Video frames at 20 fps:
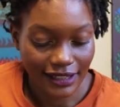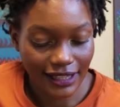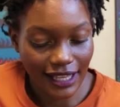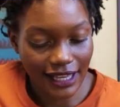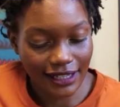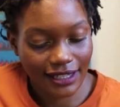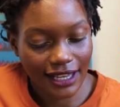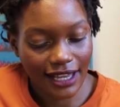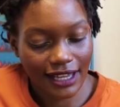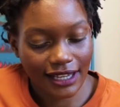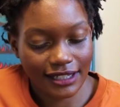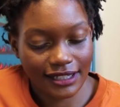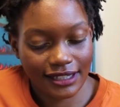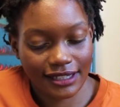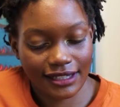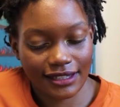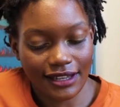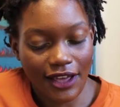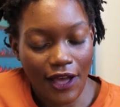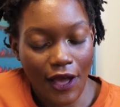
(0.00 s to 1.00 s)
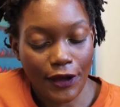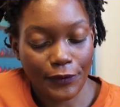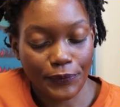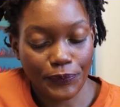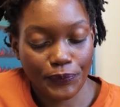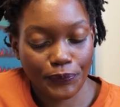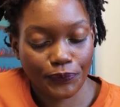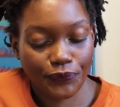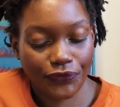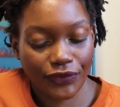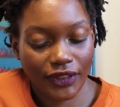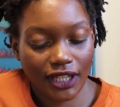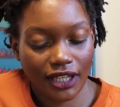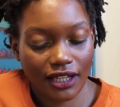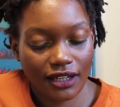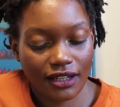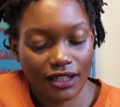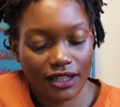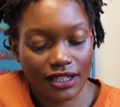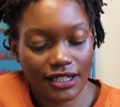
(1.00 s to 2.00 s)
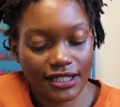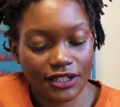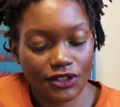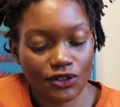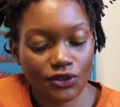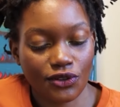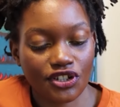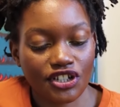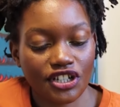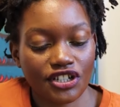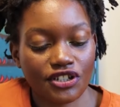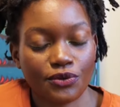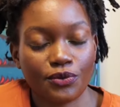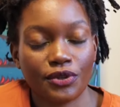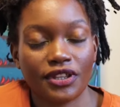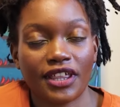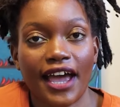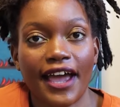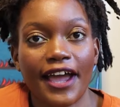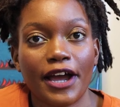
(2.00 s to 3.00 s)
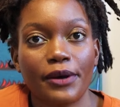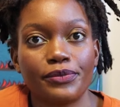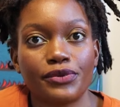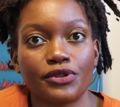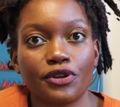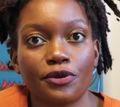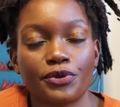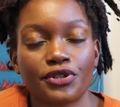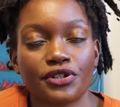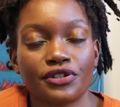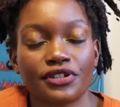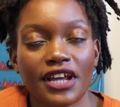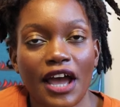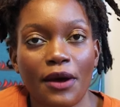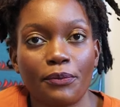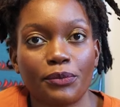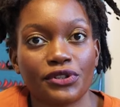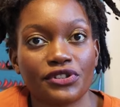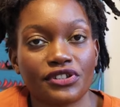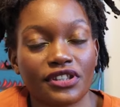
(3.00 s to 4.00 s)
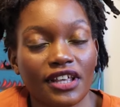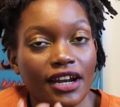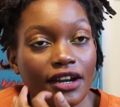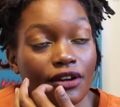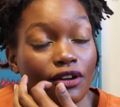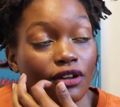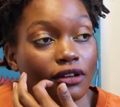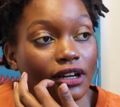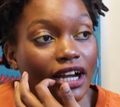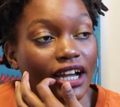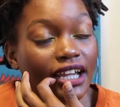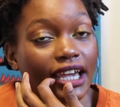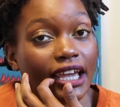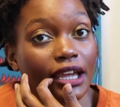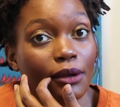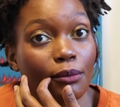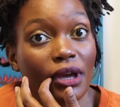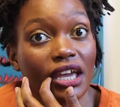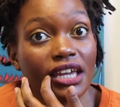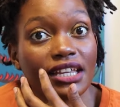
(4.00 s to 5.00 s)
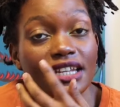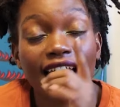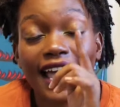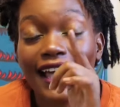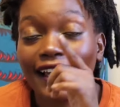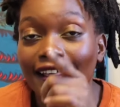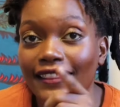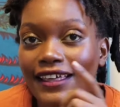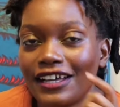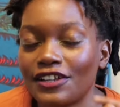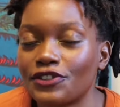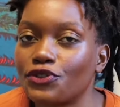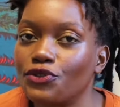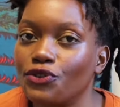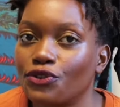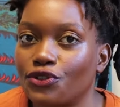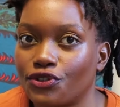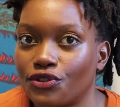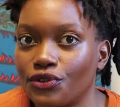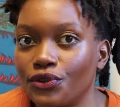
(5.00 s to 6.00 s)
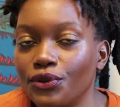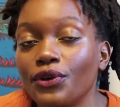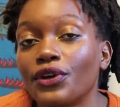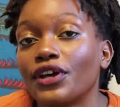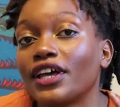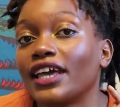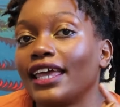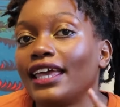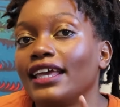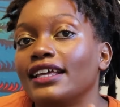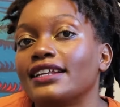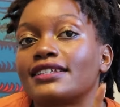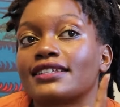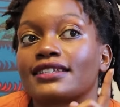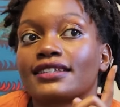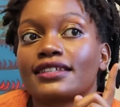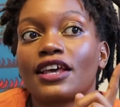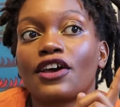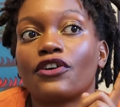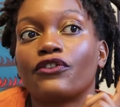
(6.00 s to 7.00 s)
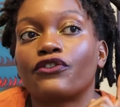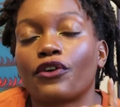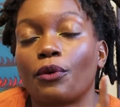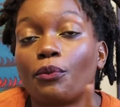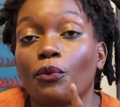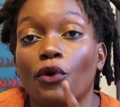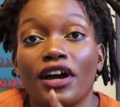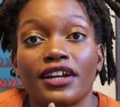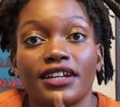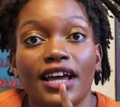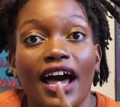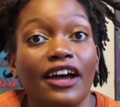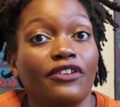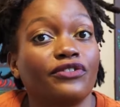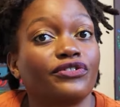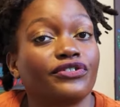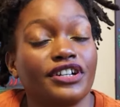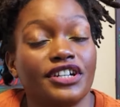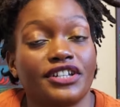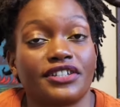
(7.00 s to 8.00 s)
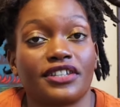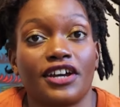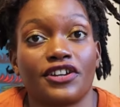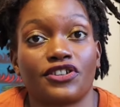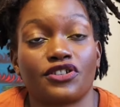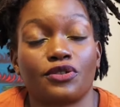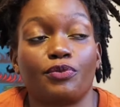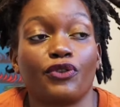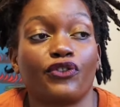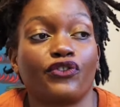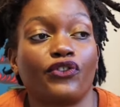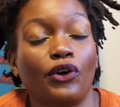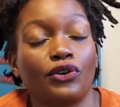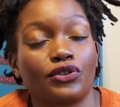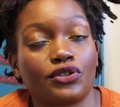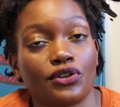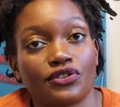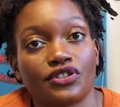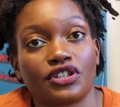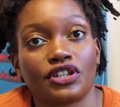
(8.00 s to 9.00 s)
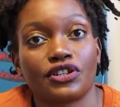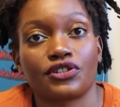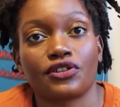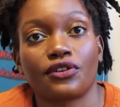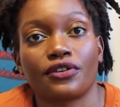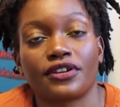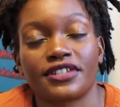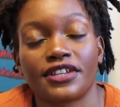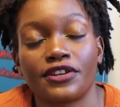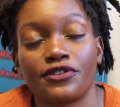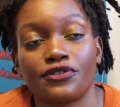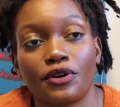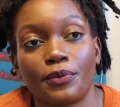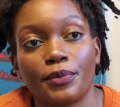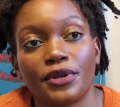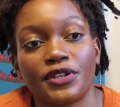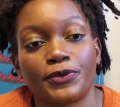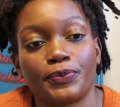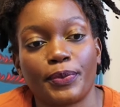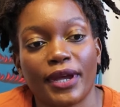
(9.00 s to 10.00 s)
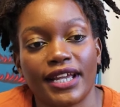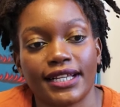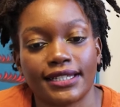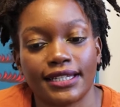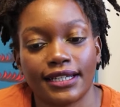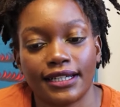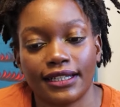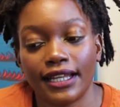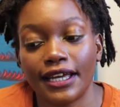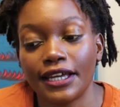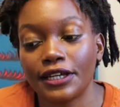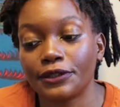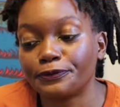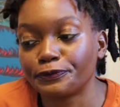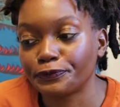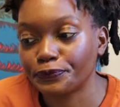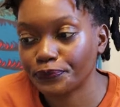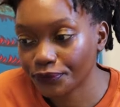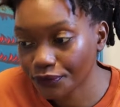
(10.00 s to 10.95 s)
They're saying it's associated with high absorption tampons that are no longer getting made. That's not true. It's, from what I've researched before, toxic shock syndrome is basically